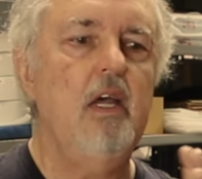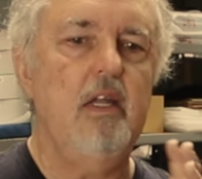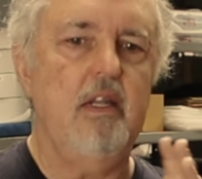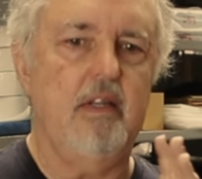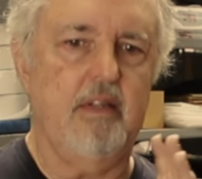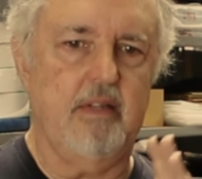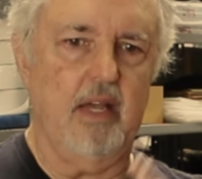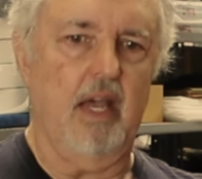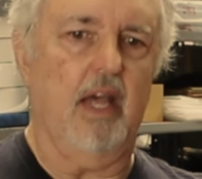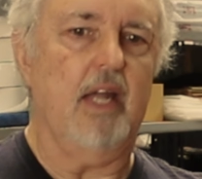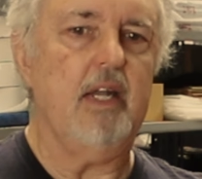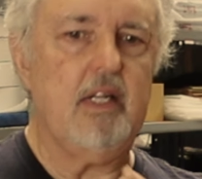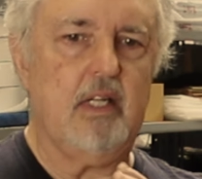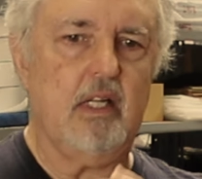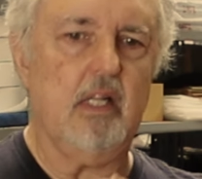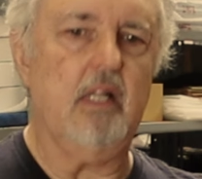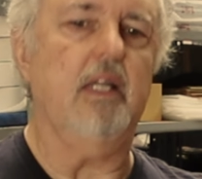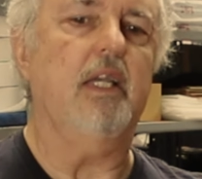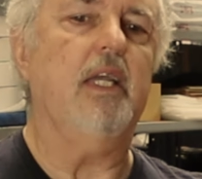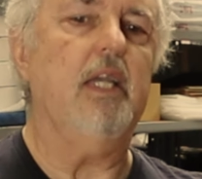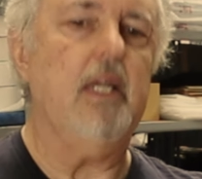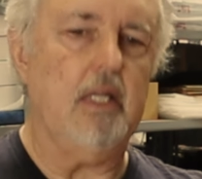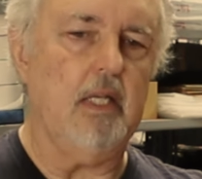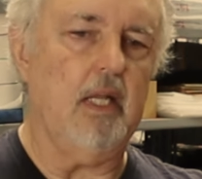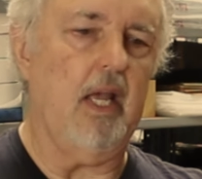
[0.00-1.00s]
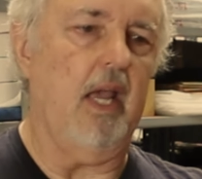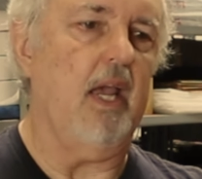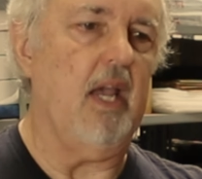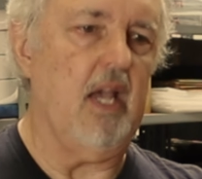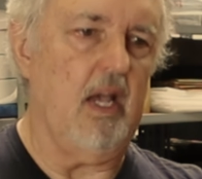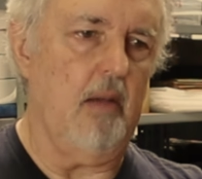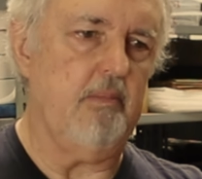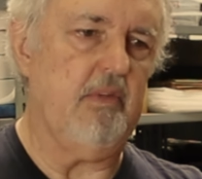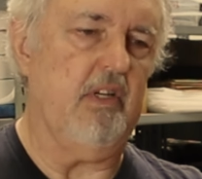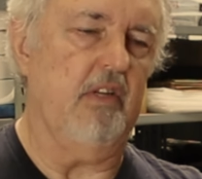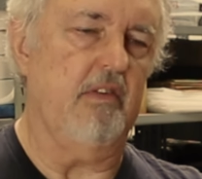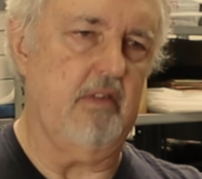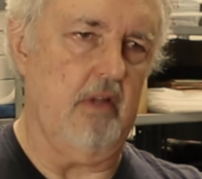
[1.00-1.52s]
dead clean
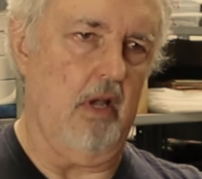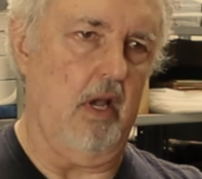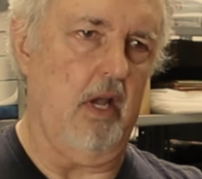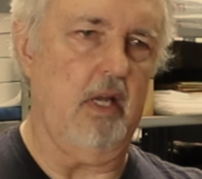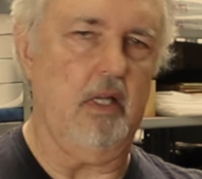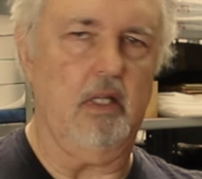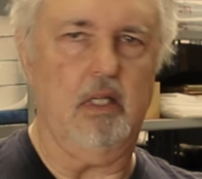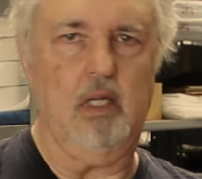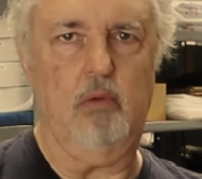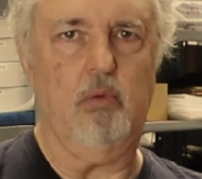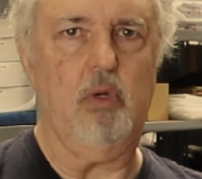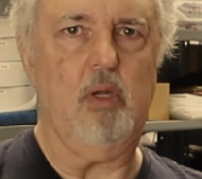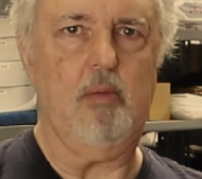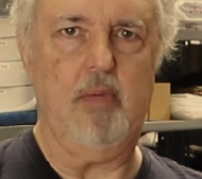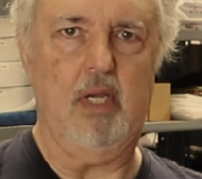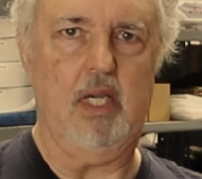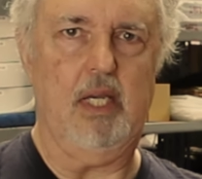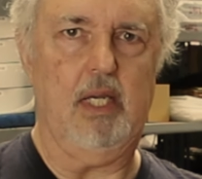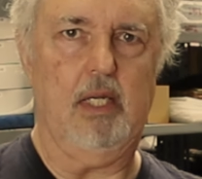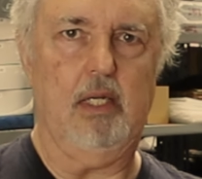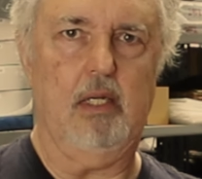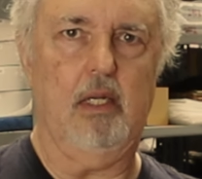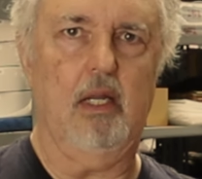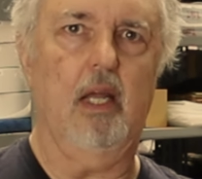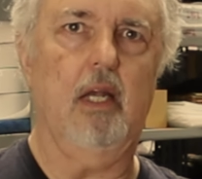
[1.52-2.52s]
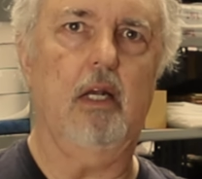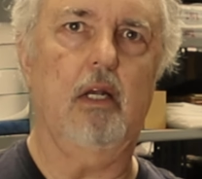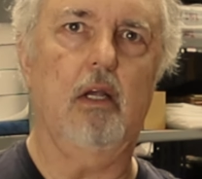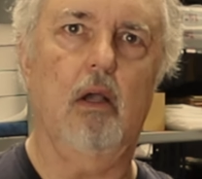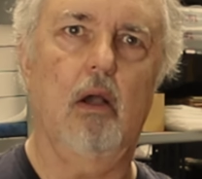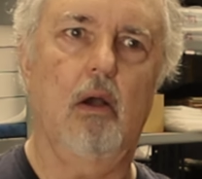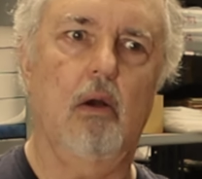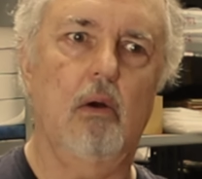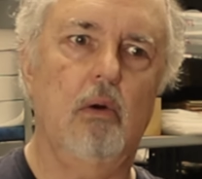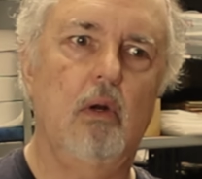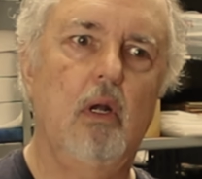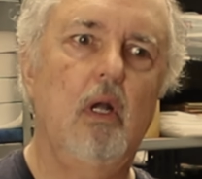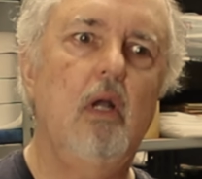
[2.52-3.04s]
amp design that we made and
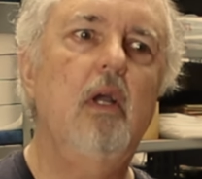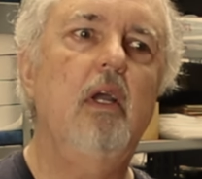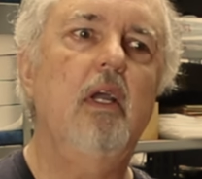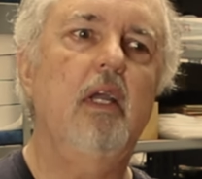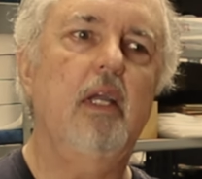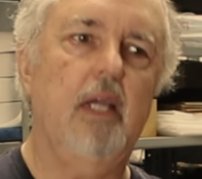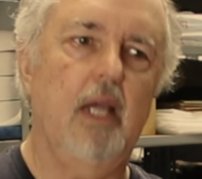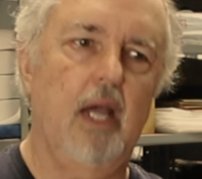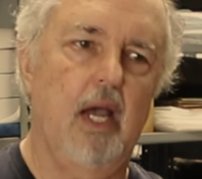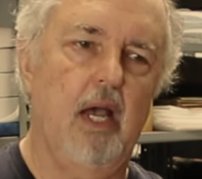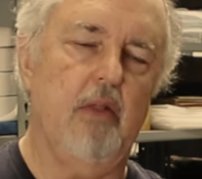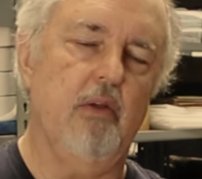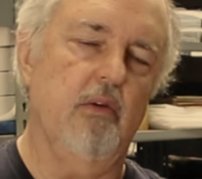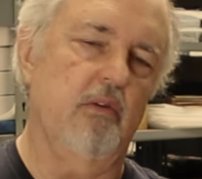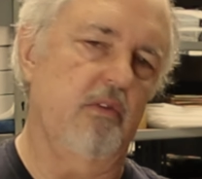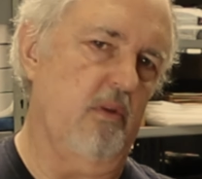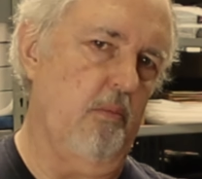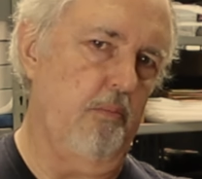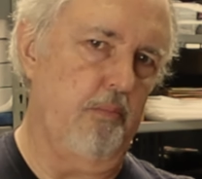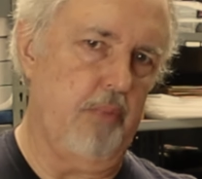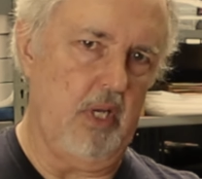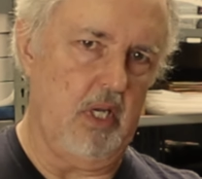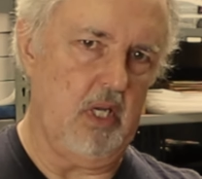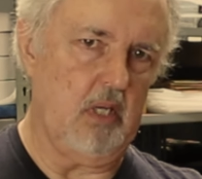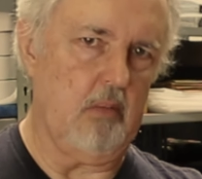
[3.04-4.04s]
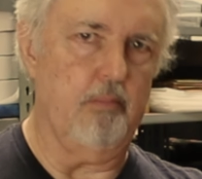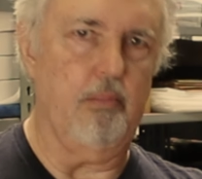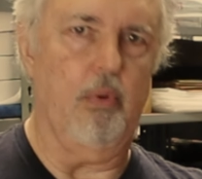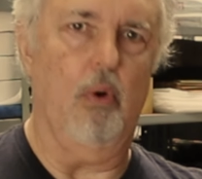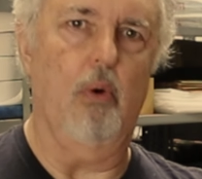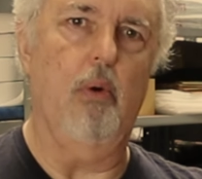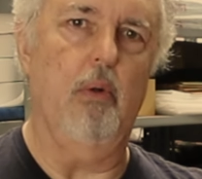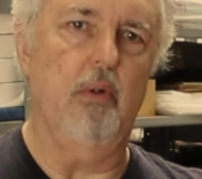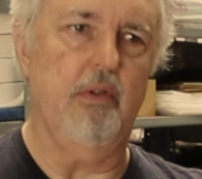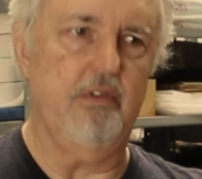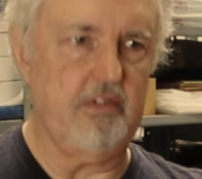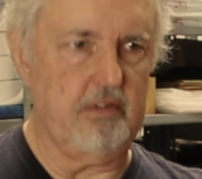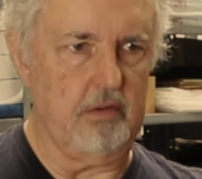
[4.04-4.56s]
go, yeah, there's a big
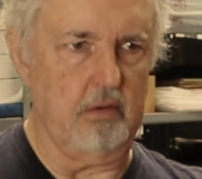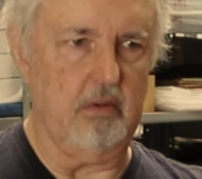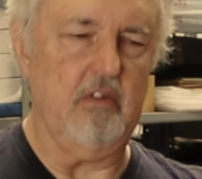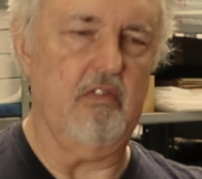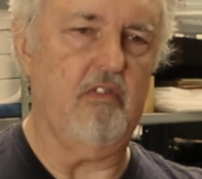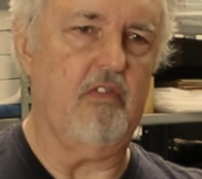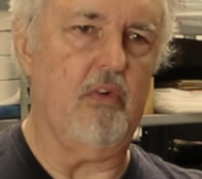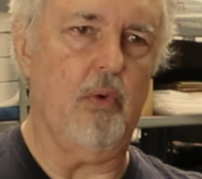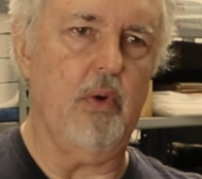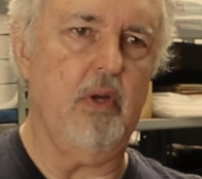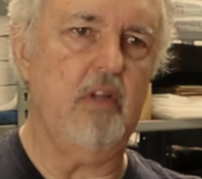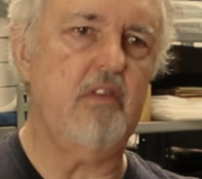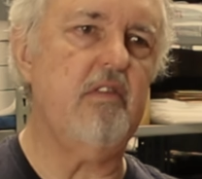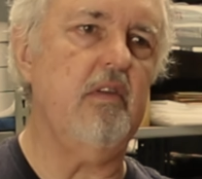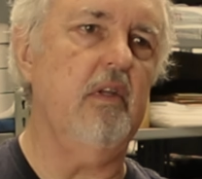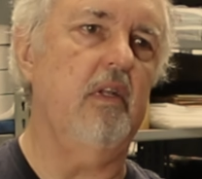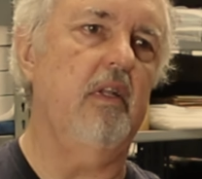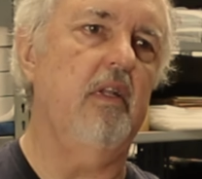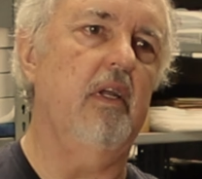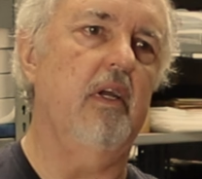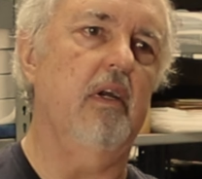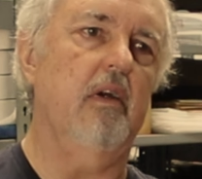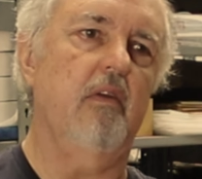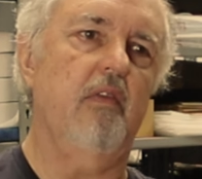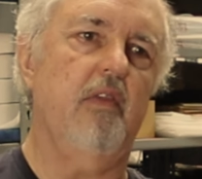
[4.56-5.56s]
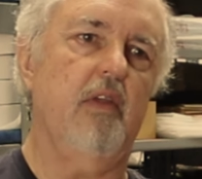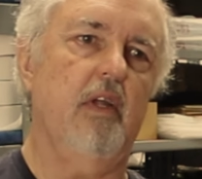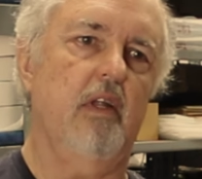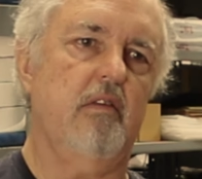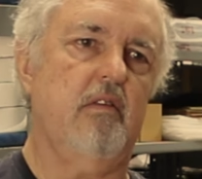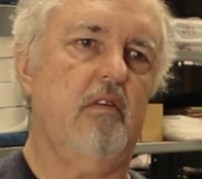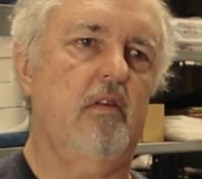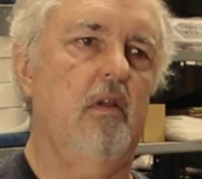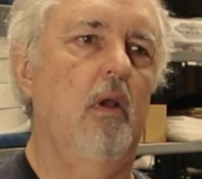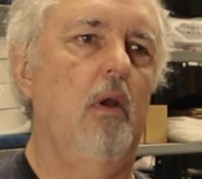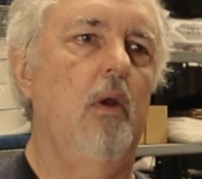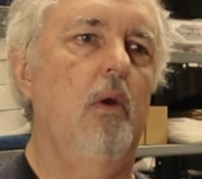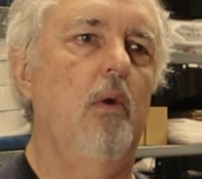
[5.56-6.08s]
bold sort of voice in there
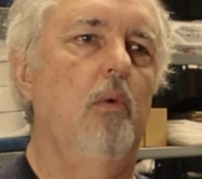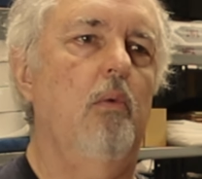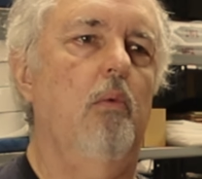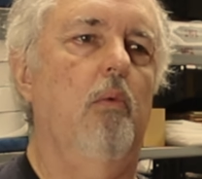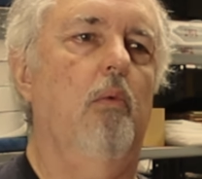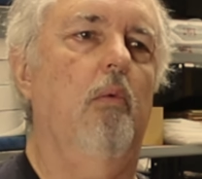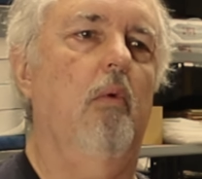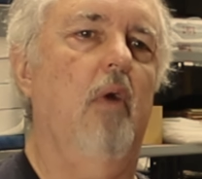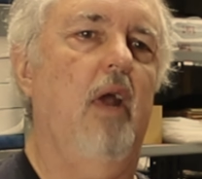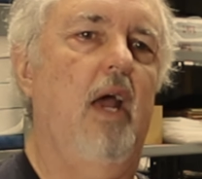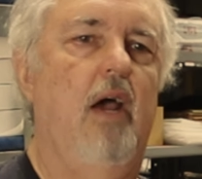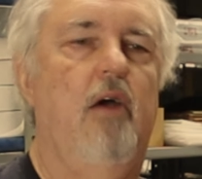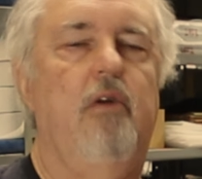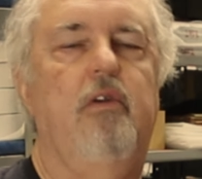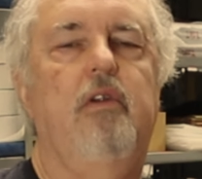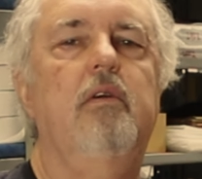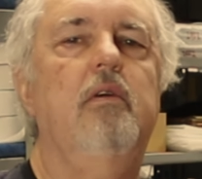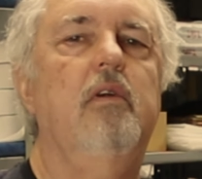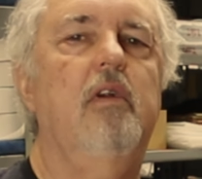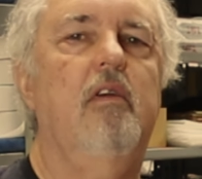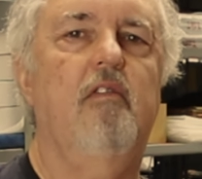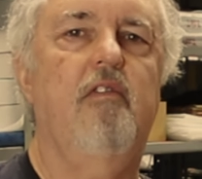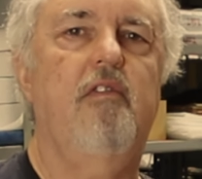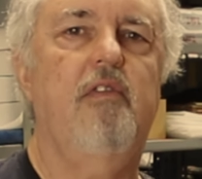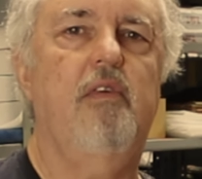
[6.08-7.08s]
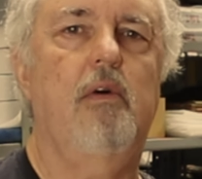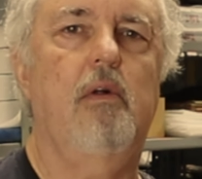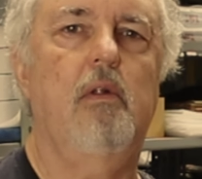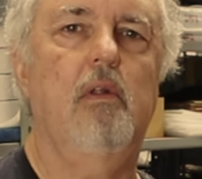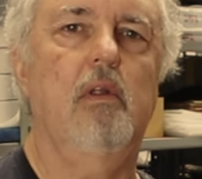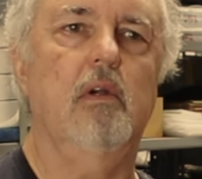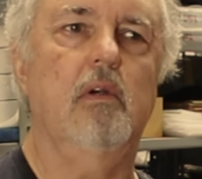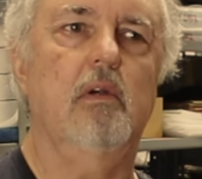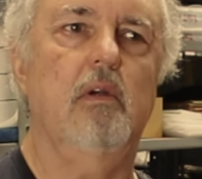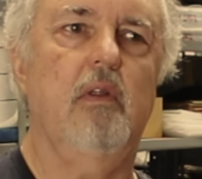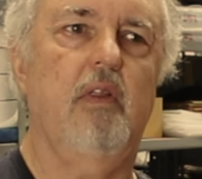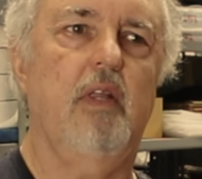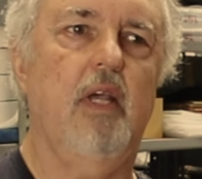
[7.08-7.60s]
that's rounder and
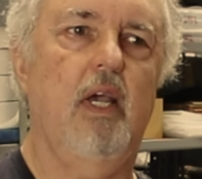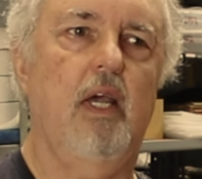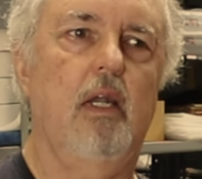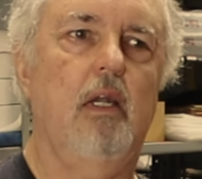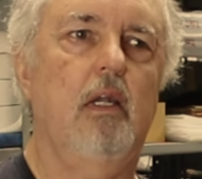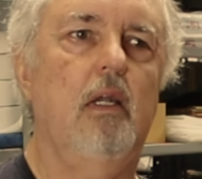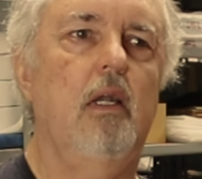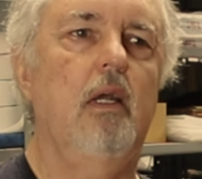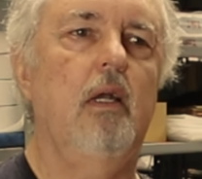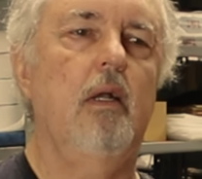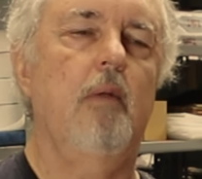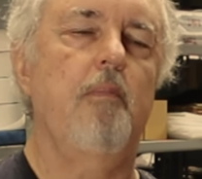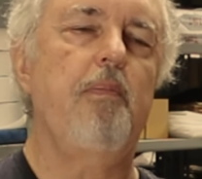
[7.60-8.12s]
fuller than